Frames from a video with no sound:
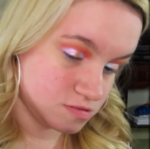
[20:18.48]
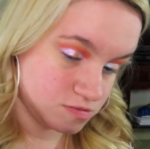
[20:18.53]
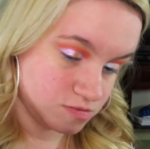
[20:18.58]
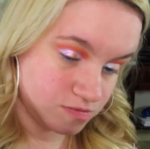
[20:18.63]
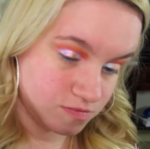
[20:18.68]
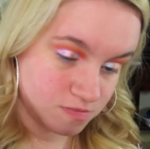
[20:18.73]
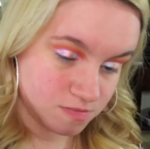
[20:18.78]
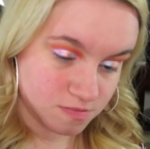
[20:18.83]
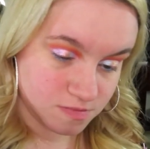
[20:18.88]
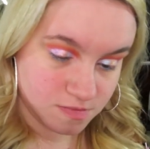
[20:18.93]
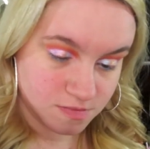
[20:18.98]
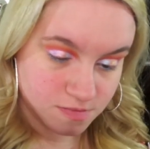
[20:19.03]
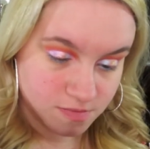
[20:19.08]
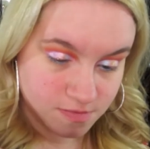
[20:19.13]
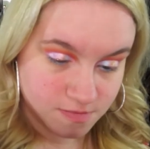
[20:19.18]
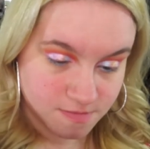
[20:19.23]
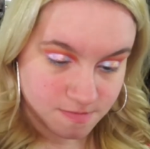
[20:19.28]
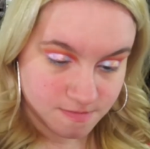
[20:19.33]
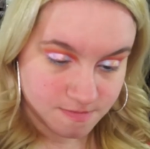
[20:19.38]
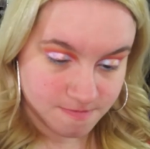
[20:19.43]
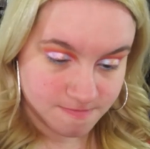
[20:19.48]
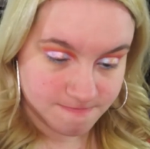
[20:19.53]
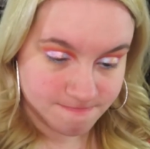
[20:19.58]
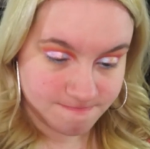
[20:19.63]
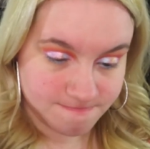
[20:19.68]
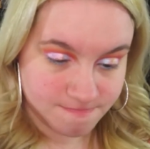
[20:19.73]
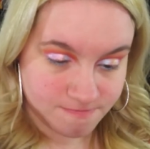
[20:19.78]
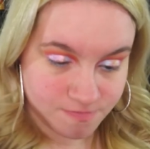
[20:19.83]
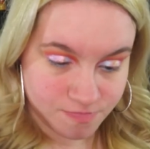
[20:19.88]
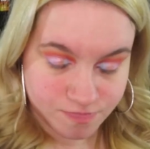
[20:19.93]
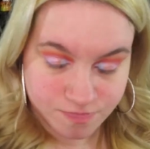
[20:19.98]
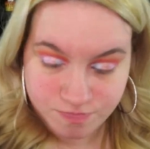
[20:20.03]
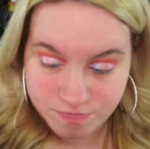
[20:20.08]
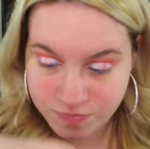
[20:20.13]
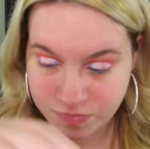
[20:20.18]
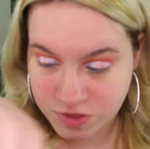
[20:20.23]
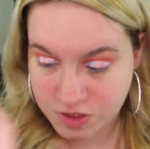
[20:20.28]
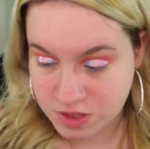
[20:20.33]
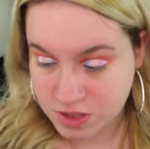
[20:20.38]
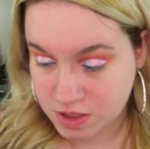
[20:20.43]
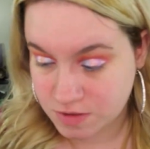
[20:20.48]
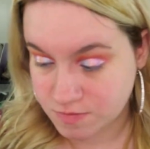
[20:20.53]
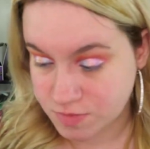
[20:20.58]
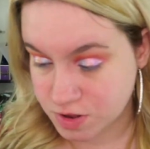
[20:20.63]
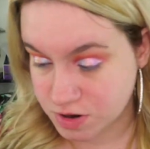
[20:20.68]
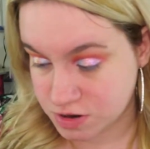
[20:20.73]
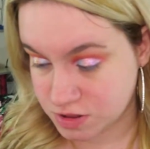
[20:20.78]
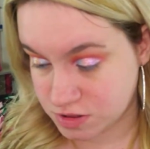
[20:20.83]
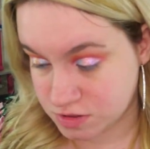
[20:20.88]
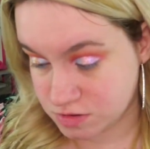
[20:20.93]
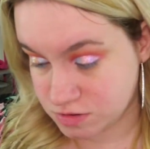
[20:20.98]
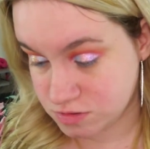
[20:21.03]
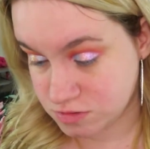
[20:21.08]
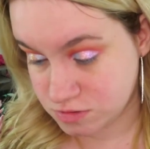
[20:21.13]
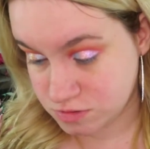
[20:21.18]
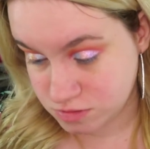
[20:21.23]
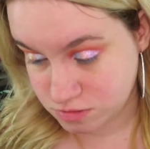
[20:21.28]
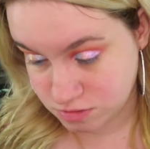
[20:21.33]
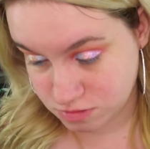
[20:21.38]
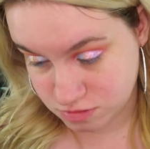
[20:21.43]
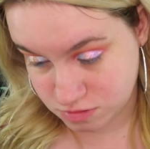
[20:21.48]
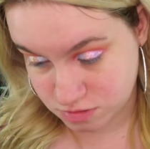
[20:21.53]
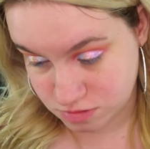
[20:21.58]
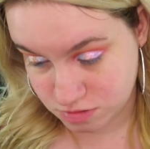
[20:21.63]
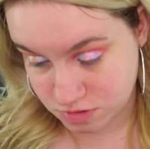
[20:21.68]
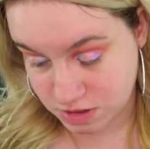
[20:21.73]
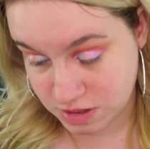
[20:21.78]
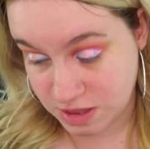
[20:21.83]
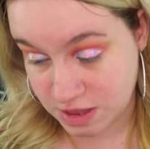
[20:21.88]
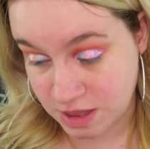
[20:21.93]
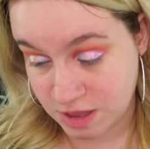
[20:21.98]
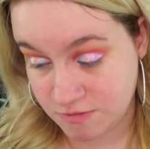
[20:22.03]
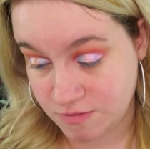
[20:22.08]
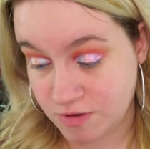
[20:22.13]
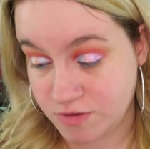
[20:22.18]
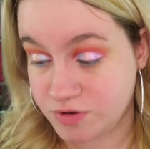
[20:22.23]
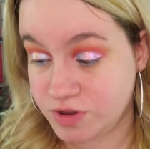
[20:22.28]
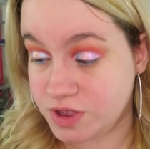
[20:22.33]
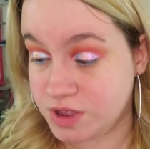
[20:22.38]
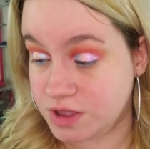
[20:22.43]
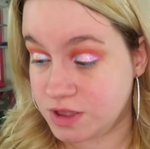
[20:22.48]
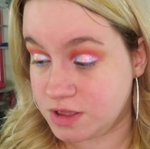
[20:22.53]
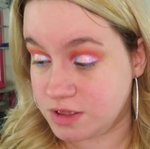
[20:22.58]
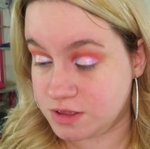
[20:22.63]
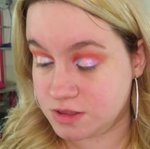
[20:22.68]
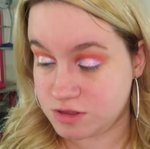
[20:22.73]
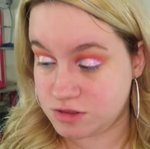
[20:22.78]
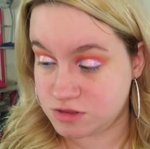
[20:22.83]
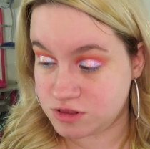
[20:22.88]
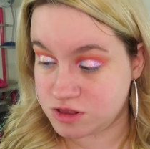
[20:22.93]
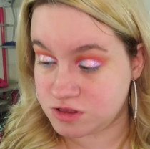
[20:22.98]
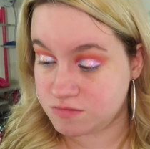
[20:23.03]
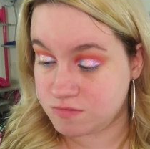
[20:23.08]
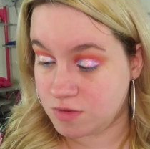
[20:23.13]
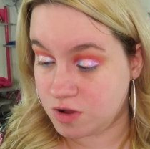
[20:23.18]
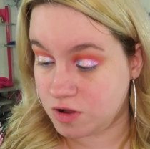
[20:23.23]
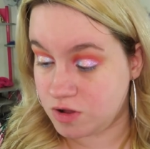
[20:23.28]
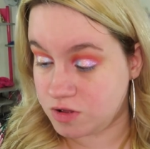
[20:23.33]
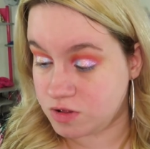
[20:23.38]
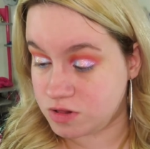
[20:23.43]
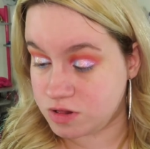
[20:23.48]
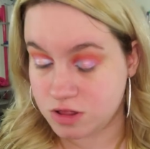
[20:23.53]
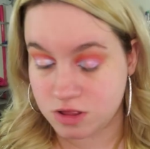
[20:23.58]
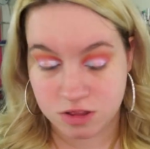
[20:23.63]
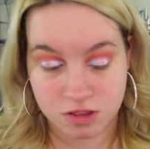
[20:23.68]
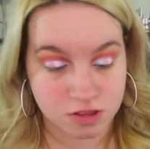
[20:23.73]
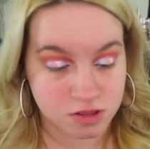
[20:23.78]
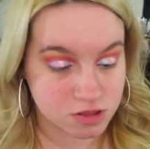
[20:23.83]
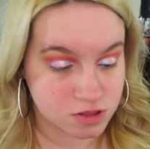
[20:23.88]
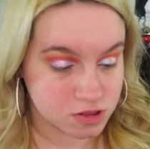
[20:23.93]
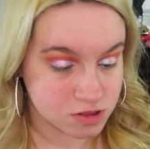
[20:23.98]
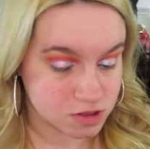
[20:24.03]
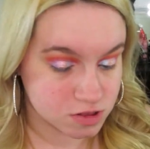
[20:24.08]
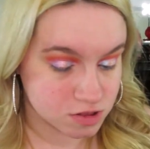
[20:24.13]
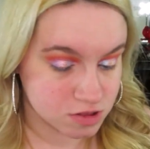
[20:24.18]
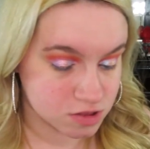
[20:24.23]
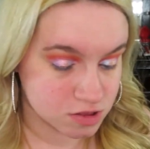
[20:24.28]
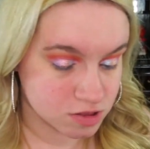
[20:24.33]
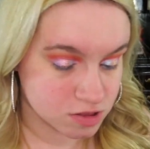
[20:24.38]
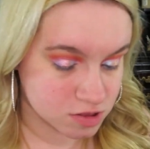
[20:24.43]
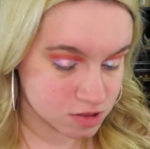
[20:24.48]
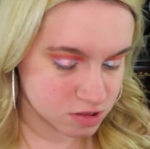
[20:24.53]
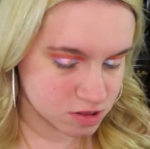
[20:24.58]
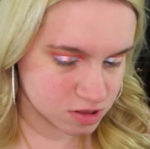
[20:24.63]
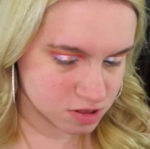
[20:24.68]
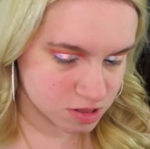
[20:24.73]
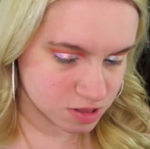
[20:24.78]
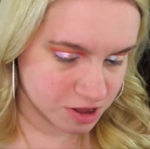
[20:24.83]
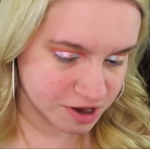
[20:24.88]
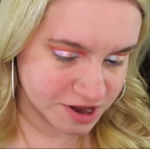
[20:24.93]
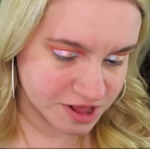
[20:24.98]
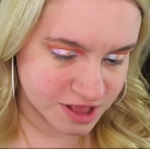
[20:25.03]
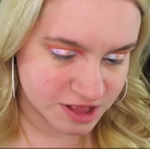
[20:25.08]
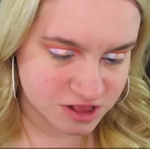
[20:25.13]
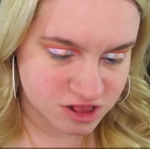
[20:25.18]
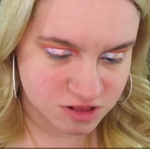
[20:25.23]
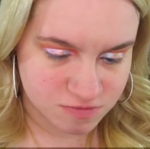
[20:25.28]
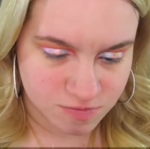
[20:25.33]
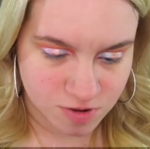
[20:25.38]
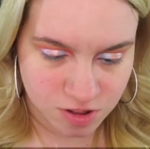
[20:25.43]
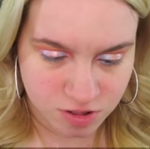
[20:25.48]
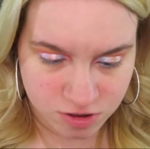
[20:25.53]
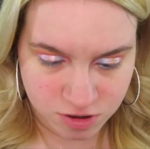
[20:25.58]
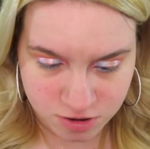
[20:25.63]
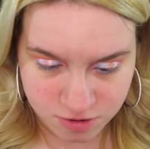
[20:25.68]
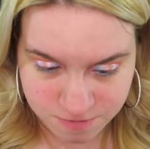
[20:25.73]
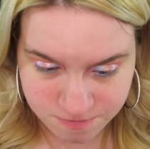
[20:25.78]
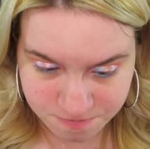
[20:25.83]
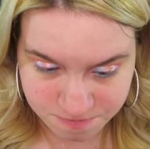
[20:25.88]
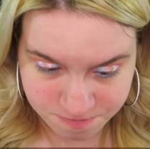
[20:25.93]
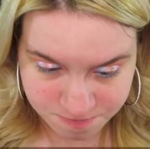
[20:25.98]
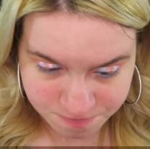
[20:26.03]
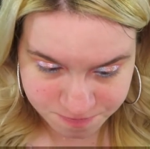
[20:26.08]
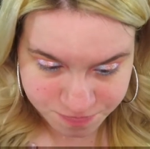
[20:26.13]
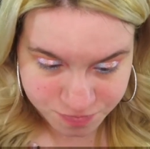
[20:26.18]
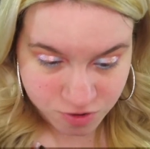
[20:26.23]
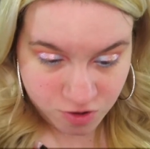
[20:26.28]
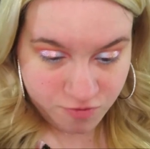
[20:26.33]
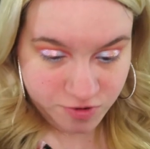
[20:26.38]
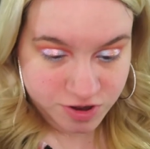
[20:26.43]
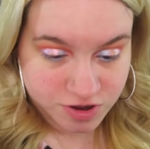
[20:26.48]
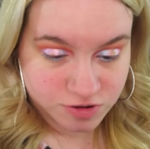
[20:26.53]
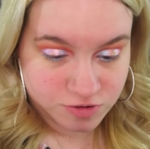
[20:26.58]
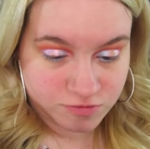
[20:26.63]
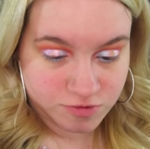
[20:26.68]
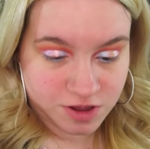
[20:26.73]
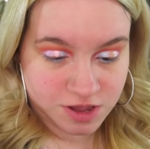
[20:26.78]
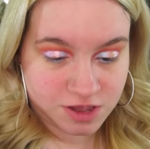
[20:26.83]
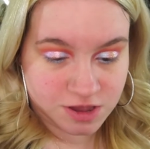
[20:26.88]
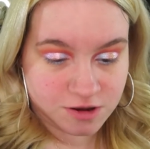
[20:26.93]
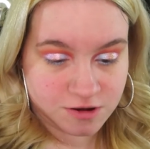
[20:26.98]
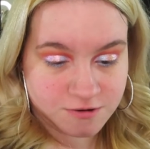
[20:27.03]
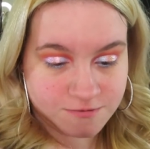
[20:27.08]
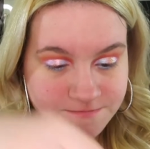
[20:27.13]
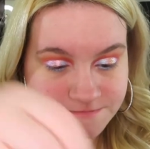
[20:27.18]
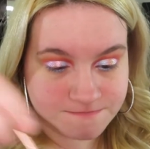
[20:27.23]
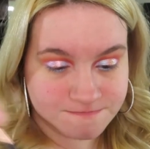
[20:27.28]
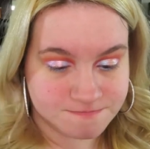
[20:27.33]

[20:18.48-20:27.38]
I think I'm going to use a very small, I thought I had smaller, oh I do right here.